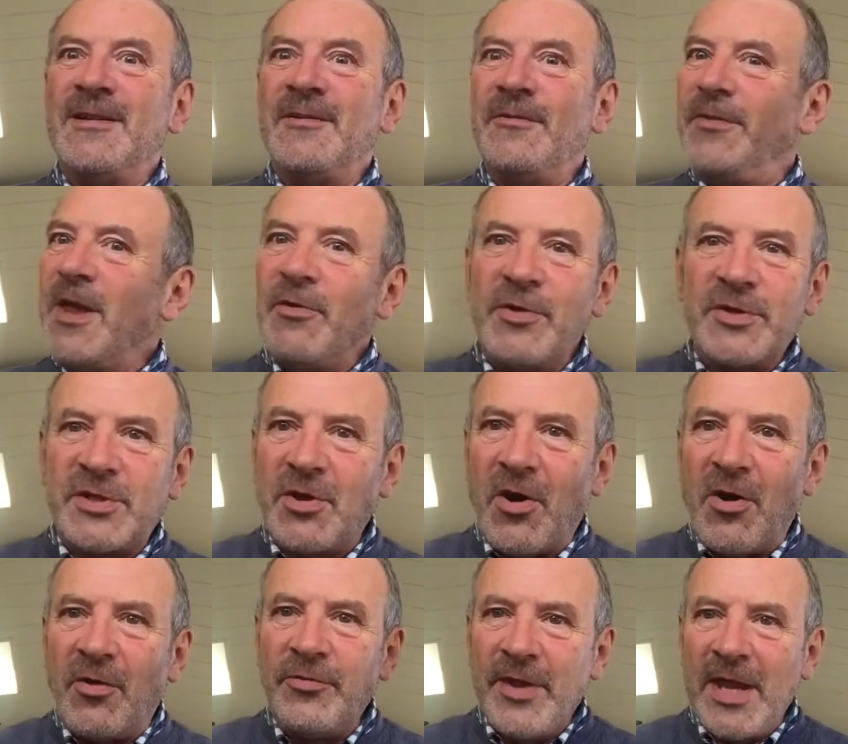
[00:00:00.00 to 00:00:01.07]
fear is
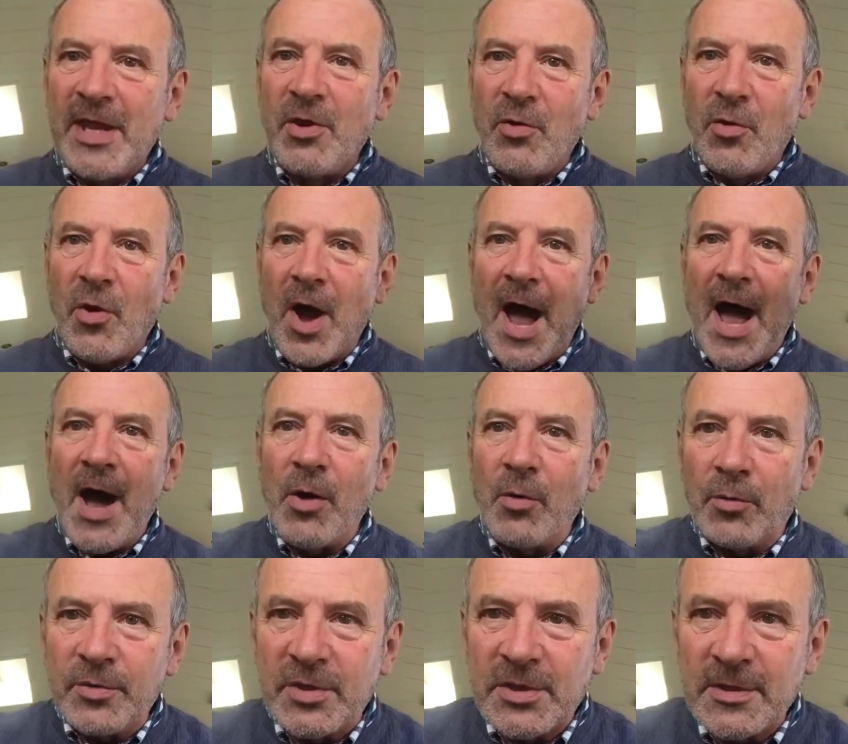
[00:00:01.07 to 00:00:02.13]
gone. They go
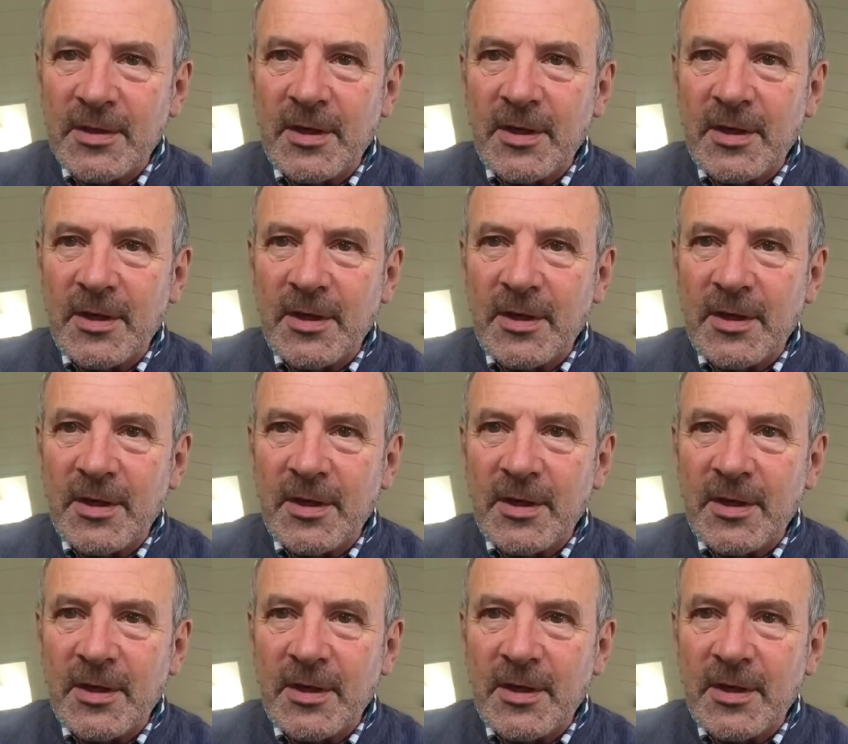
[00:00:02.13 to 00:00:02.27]
out